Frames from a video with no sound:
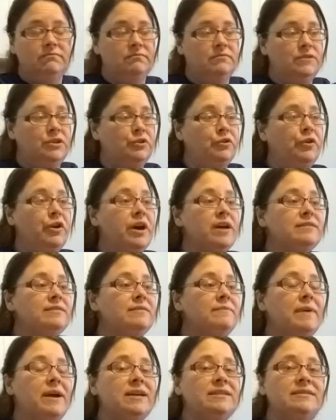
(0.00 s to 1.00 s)
you
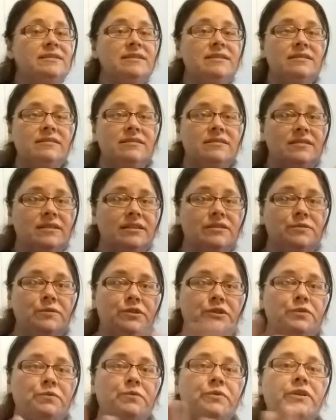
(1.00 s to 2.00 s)
customize it, that's
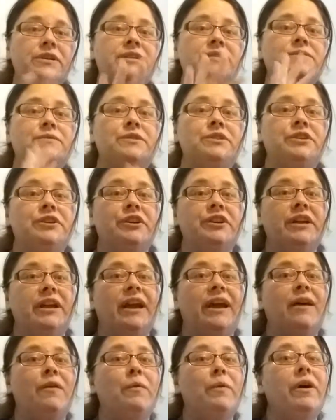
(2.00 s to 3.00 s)
what you want, that's what you're going to
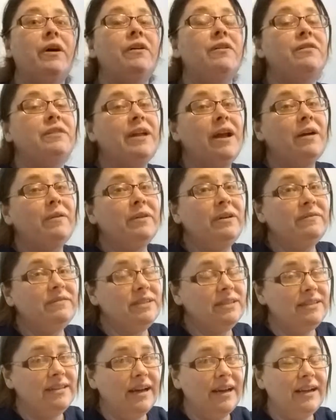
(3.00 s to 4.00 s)
get. Well, now we've
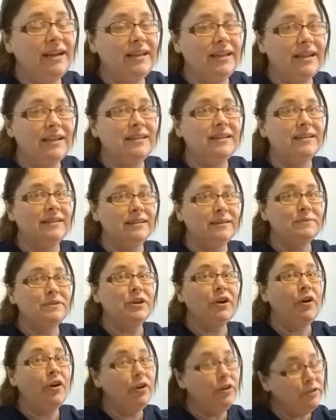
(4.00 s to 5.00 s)
decided that the limbs
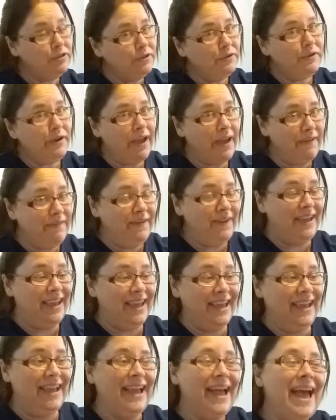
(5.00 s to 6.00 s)
are too
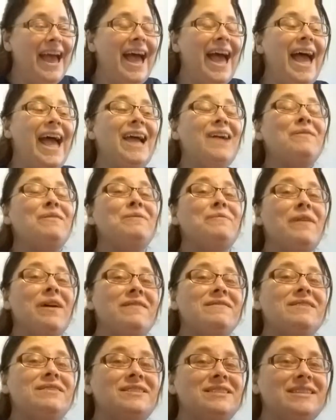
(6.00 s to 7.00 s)
heavy, and we
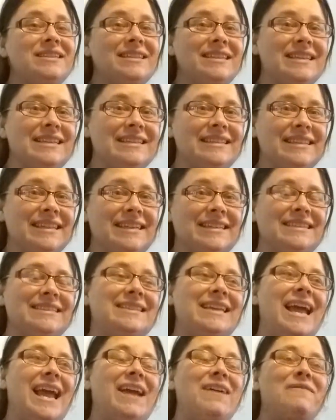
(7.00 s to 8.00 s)
probably should have listened,
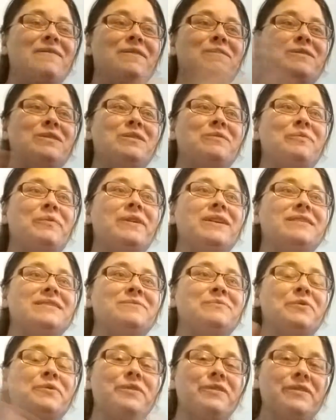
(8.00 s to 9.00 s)
and we want to put some
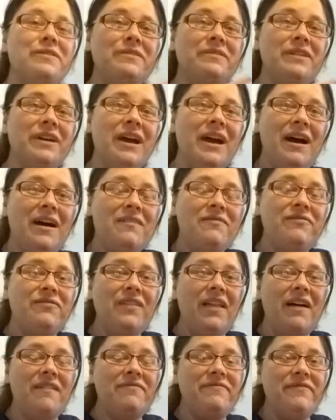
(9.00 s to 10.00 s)
more
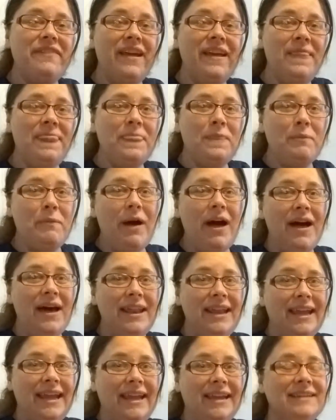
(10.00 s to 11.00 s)
fluff in the
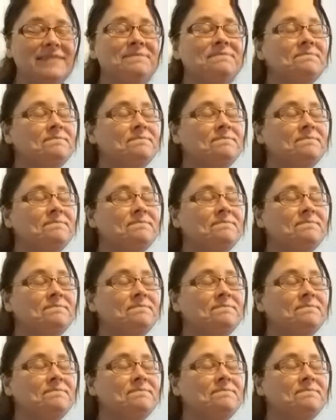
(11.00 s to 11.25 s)
body.